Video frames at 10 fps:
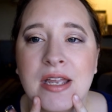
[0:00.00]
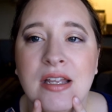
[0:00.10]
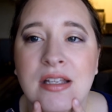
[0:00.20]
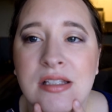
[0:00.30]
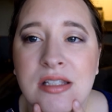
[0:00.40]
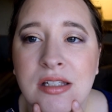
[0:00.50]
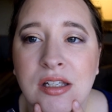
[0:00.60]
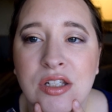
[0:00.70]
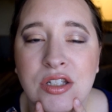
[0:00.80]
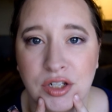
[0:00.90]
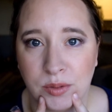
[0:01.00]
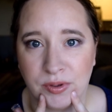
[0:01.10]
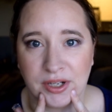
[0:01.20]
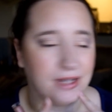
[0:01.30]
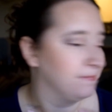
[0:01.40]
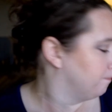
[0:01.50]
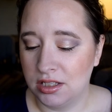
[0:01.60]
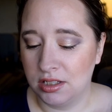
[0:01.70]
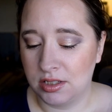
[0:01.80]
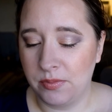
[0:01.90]
It's so pretty.
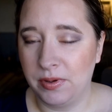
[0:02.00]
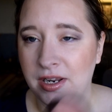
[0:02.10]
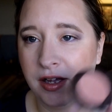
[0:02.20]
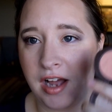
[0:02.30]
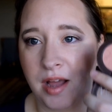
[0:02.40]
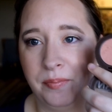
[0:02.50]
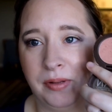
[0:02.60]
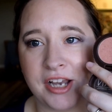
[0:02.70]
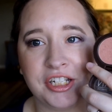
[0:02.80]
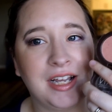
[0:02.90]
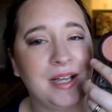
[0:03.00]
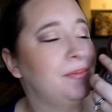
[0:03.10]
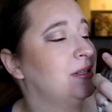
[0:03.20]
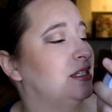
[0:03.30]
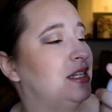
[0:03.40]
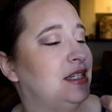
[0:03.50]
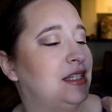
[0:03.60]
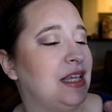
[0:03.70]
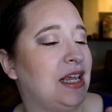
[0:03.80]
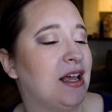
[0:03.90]
So I'm bringing a blush up, and this is
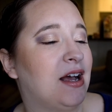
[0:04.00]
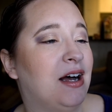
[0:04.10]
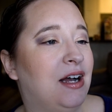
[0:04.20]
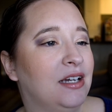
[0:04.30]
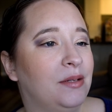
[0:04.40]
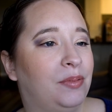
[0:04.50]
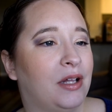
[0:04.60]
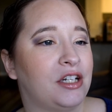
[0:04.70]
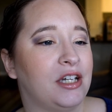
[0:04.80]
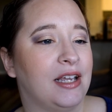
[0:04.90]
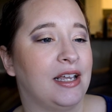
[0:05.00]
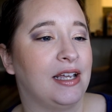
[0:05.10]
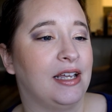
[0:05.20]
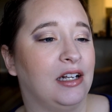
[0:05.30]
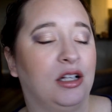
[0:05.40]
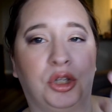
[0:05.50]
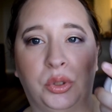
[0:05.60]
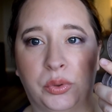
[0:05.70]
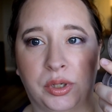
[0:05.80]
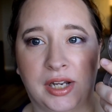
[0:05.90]
the Han Blush in
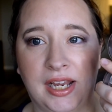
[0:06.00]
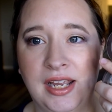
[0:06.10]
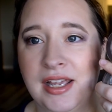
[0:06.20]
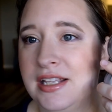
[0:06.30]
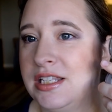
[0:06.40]
Glory.